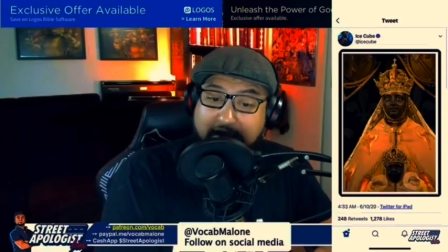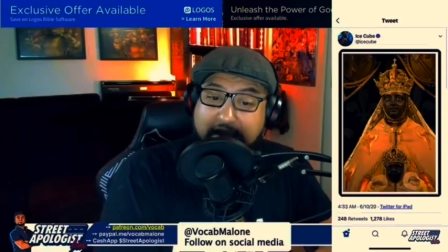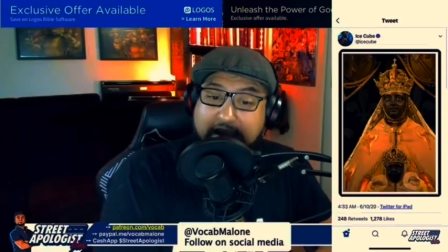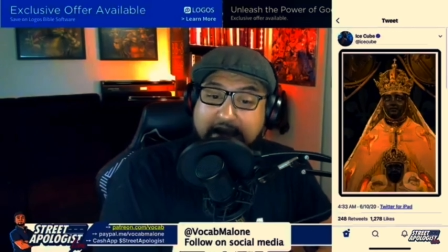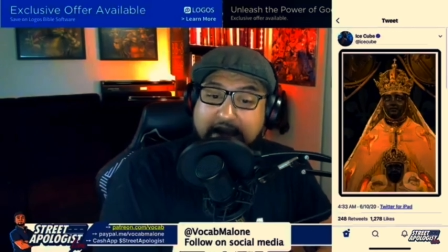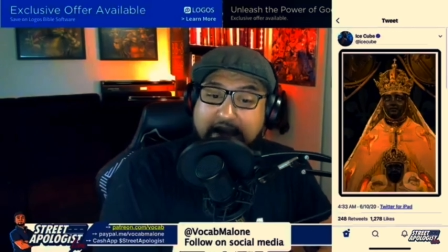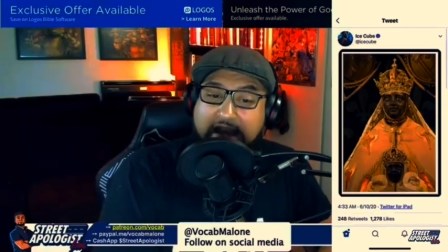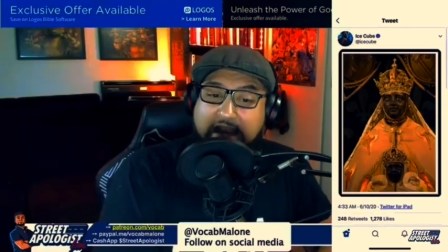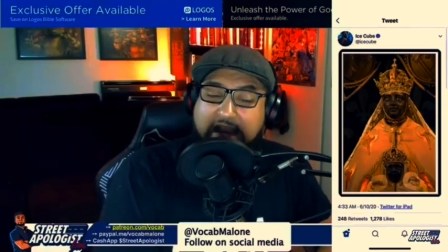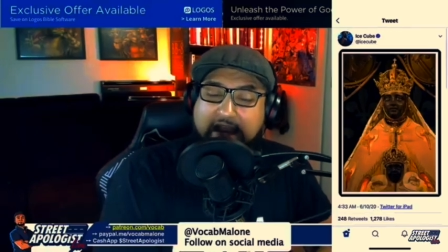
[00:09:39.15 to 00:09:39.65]

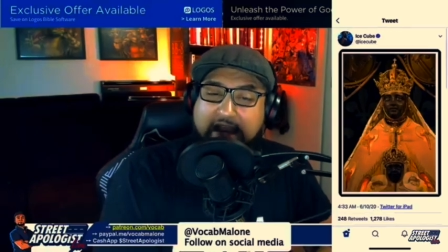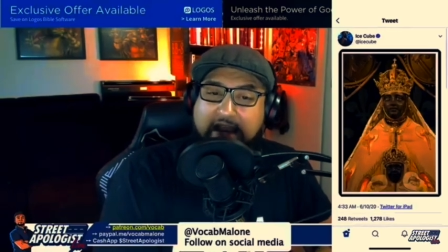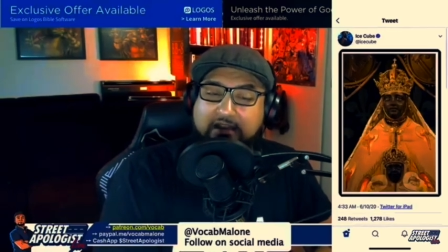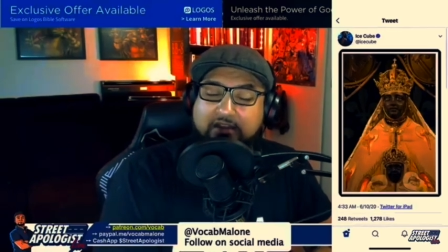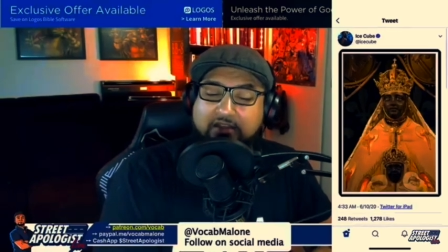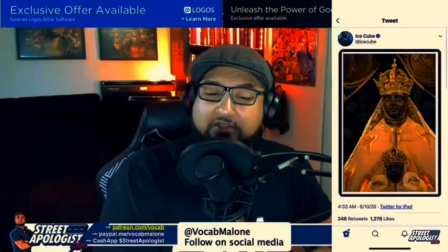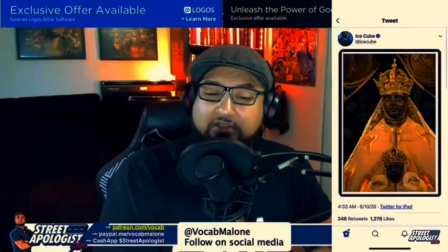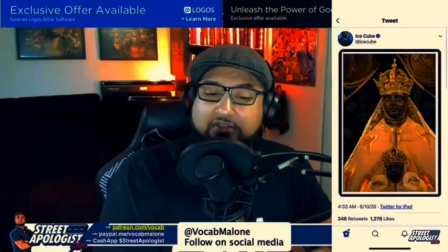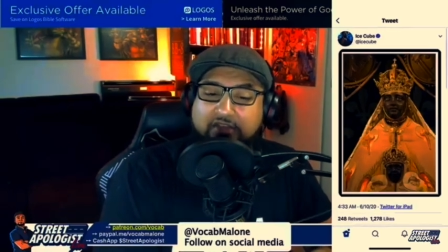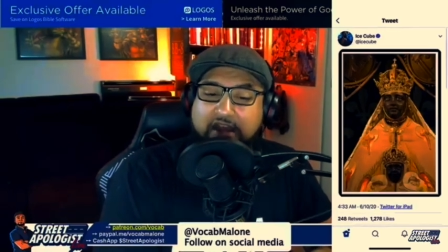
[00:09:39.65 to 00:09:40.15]
and
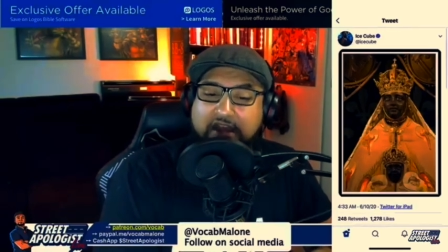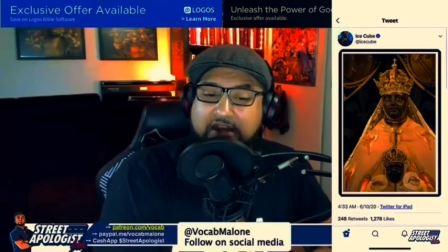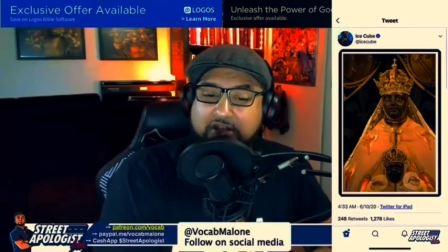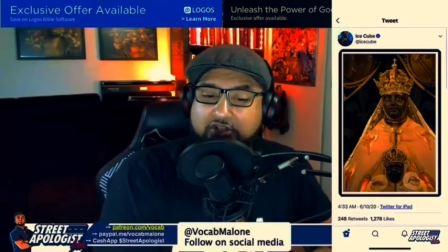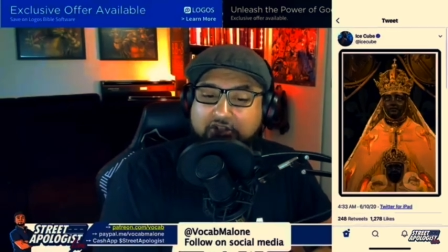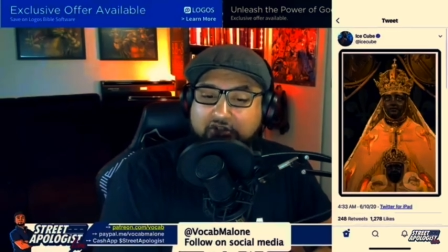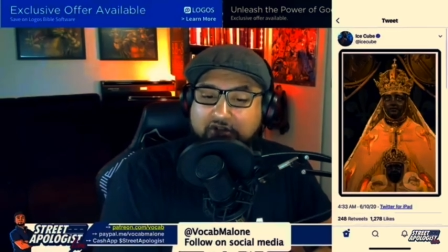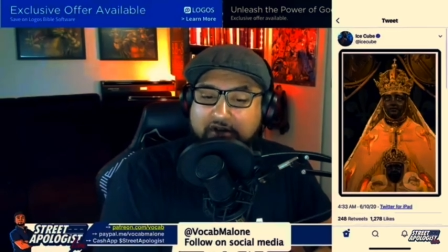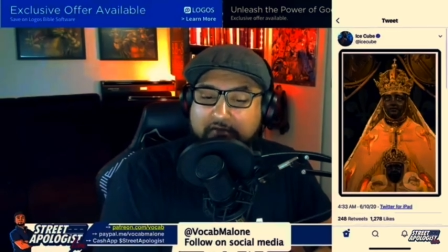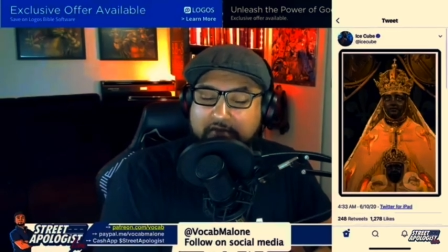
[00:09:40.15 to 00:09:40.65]
then
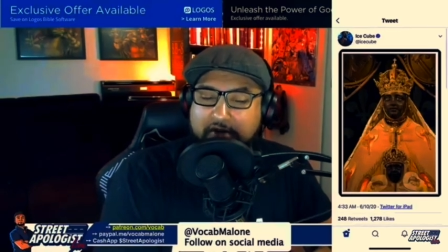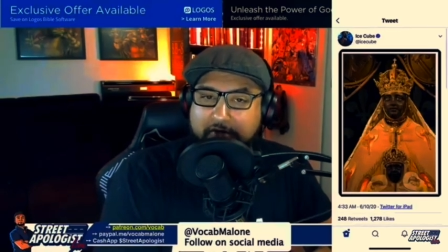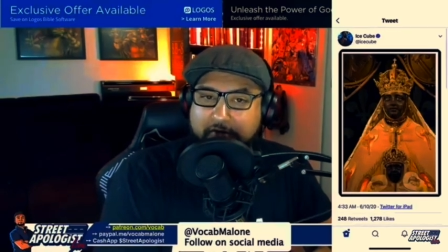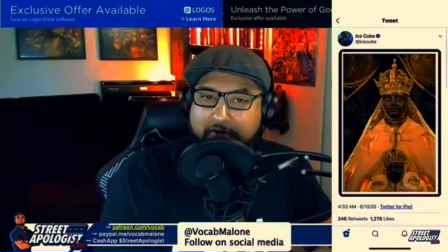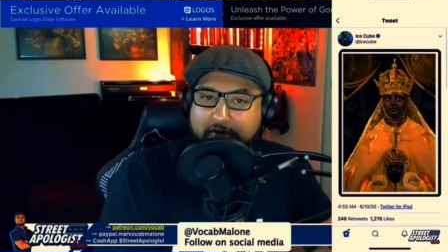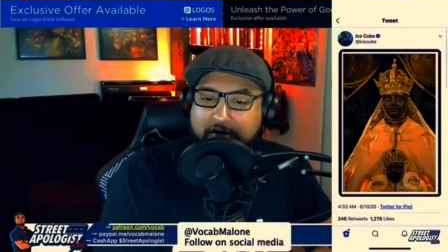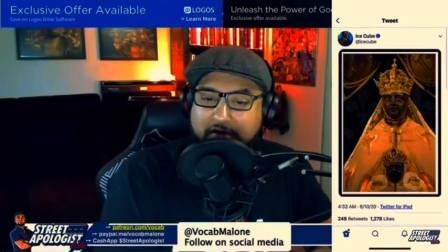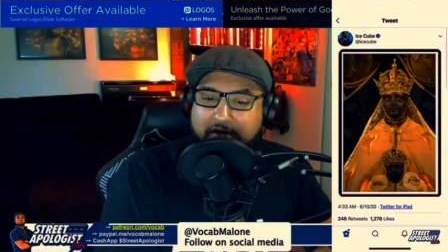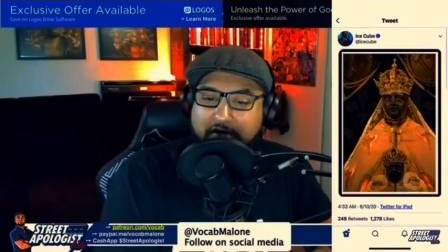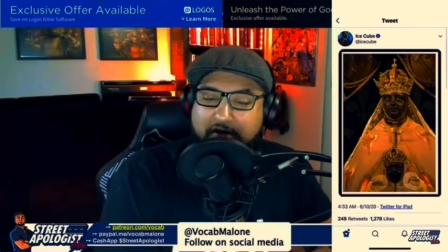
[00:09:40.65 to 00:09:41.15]
attribute
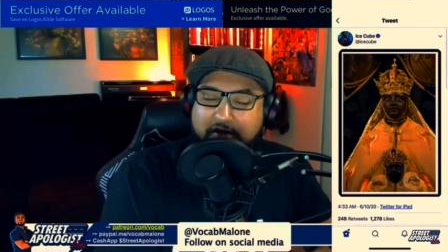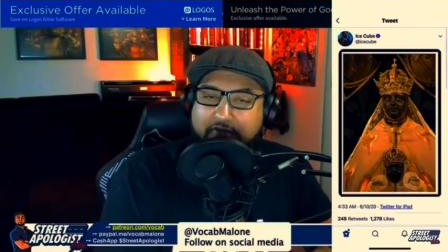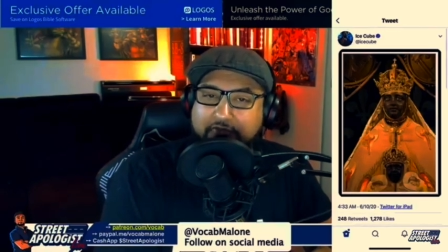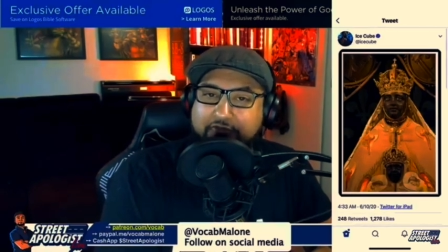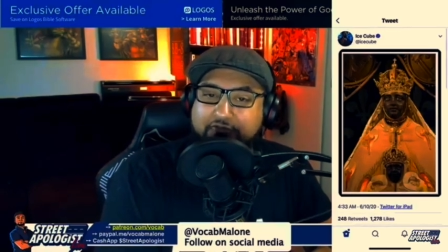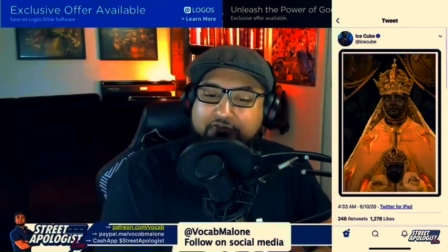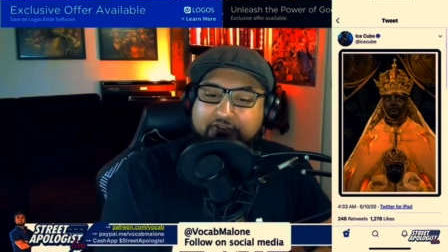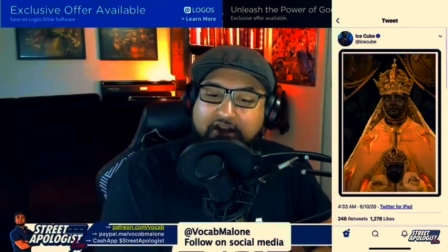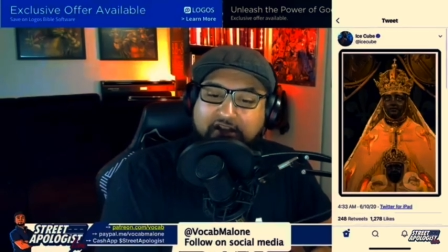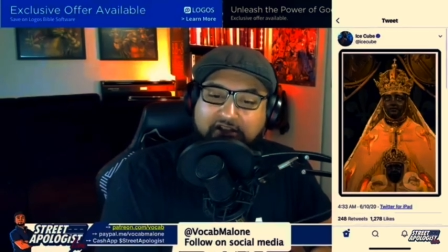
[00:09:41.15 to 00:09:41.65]

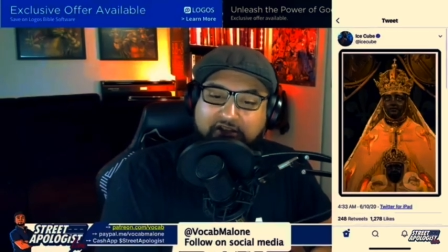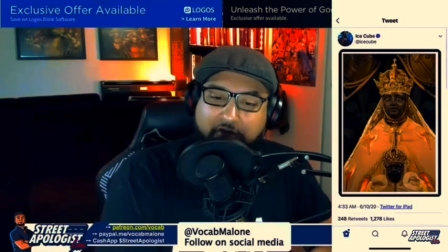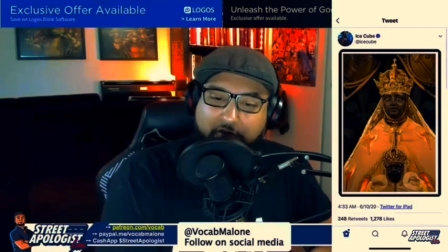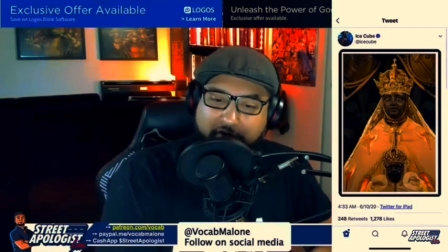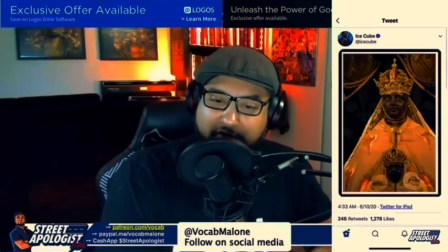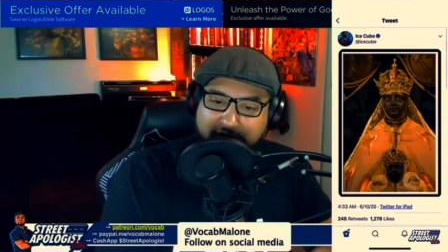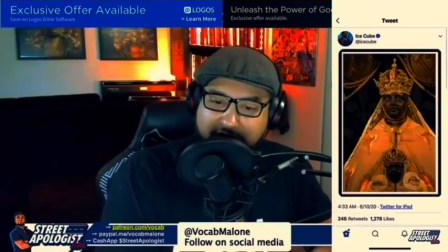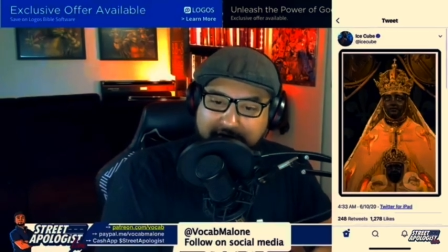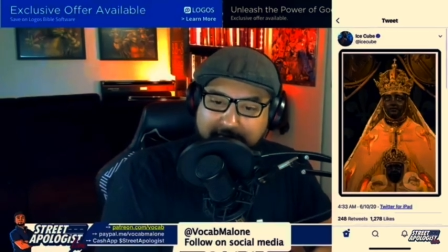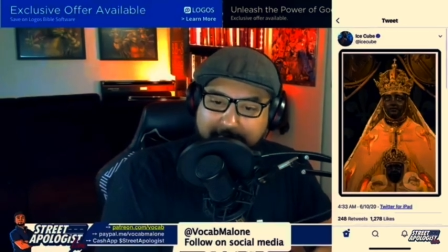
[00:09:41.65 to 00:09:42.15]
victory